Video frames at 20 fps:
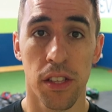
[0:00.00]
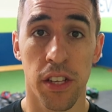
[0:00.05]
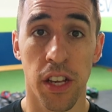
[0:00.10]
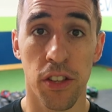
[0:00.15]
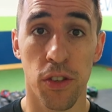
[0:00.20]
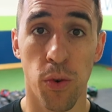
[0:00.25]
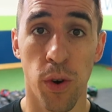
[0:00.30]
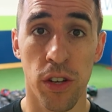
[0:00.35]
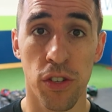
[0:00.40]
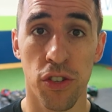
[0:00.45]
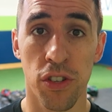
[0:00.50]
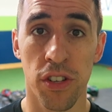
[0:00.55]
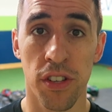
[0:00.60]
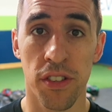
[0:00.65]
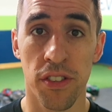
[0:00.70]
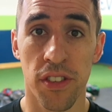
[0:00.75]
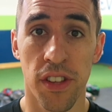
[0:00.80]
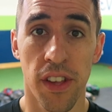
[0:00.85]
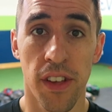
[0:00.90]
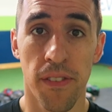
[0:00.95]
Today's question
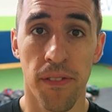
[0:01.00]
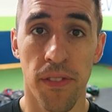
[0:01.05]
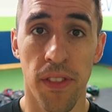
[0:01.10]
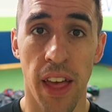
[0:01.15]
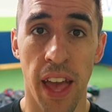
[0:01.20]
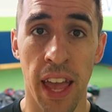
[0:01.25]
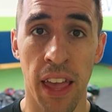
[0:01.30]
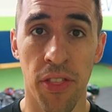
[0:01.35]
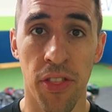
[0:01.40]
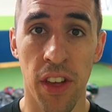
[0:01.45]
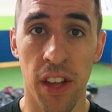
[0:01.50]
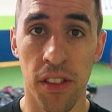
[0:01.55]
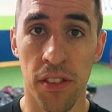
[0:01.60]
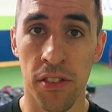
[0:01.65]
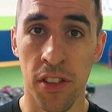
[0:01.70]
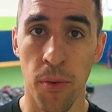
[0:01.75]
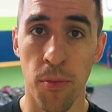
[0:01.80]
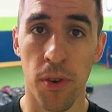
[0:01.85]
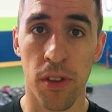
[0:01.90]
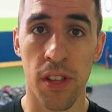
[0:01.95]
is, Anthony,
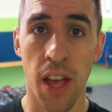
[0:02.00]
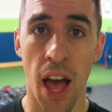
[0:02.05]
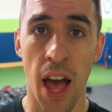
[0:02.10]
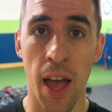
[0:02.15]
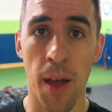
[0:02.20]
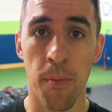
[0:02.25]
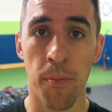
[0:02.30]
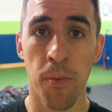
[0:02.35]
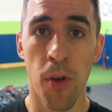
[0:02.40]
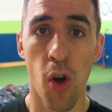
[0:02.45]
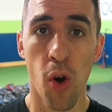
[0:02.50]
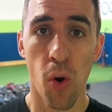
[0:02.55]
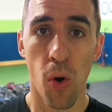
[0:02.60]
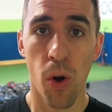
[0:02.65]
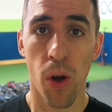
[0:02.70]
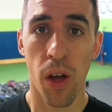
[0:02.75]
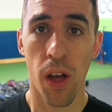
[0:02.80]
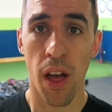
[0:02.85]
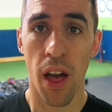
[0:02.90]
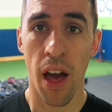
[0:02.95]
it's summertime
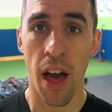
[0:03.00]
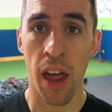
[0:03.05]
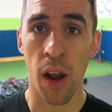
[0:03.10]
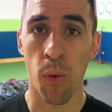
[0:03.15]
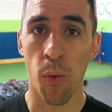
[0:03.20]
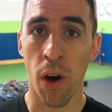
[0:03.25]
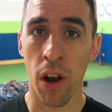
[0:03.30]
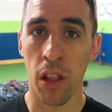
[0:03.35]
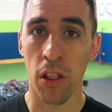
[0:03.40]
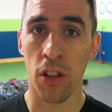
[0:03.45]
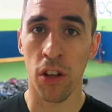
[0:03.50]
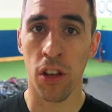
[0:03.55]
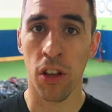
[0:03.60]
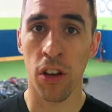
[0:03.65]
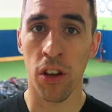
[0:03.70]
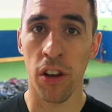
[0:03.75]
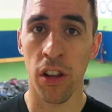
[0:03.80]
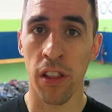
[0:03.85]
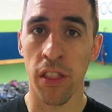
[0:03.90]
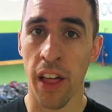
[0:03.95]
and I want to look
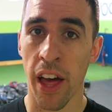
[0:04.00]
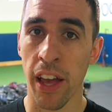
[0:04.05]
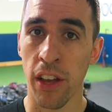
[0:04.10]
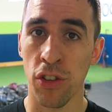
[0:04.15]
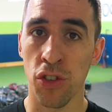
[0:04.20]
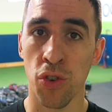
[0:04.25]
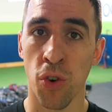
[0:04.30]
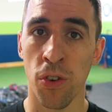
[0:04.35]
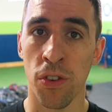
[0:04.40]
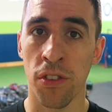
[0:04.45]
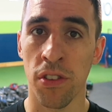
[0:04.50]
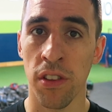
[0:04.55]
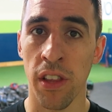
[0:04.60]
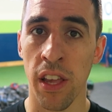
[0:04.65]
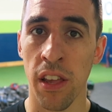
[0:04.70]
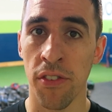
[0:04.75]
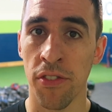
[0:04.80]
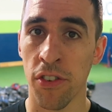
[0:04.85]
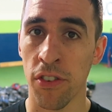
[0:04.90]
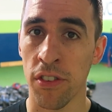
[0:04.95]
good in like short
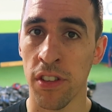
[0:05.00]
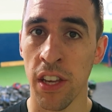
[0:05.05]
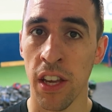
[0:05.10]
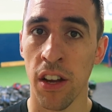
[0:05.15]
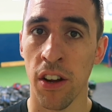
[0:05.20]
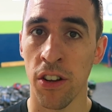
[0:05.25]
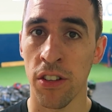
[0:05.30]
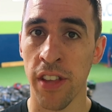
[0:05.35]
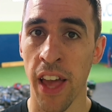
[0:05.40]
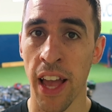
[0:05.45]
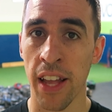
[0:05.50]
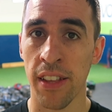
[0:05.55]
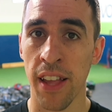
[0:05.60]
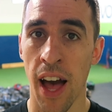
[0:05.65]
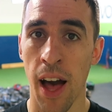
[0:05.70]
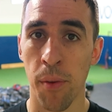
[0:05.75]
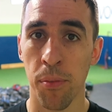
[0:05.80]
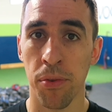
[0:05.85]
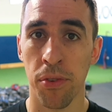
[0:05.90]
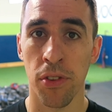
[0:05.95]
sleeves or tank
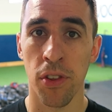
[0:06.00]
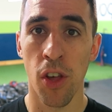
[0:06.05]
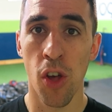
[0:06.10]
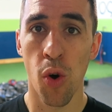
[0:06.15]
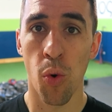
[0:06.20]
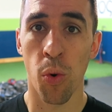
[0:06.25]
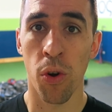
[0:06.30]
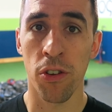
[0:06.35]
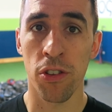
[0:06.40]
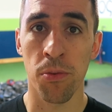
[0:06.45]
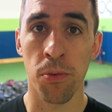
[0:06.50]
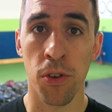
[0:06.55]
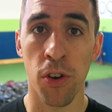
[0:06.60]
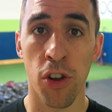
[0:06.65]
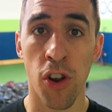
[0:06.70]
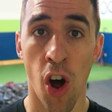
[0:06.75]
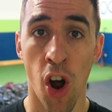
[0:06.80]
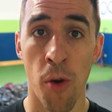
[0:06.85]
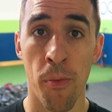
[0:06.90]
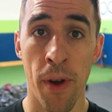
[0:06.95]
tops. What are some
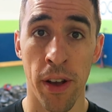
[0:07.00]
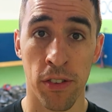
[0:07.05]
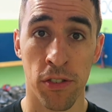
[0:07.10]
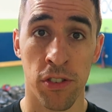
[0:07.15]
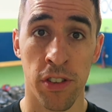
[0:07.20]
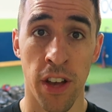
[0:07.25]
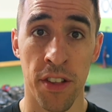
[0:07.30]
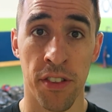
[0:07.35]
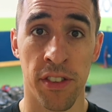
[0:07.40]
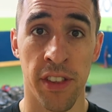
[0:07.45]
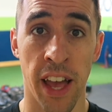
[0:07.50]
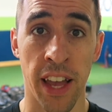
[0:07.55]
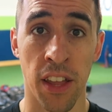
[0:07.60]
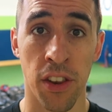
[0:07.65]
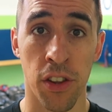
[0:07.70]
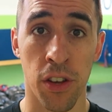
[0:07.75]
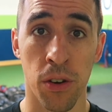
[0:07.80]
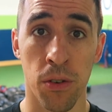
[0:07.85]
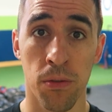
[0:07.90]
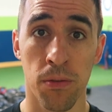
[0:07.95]
good arm exercises I
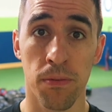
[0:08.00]
can do?